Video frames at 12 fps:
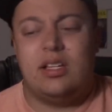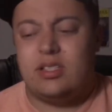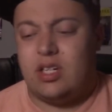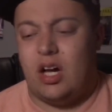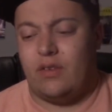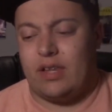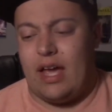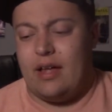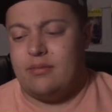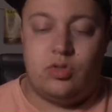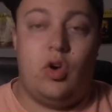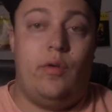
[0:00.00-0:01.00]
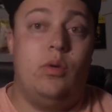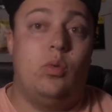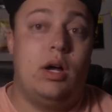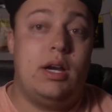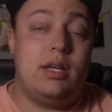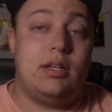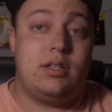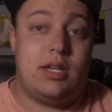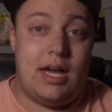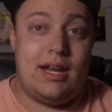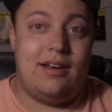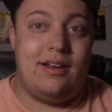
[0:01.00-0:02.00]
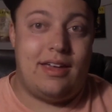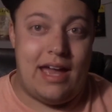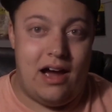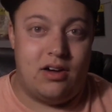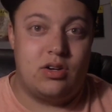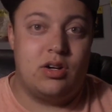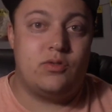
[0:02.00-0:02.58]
cover that. So if you want to get an encounter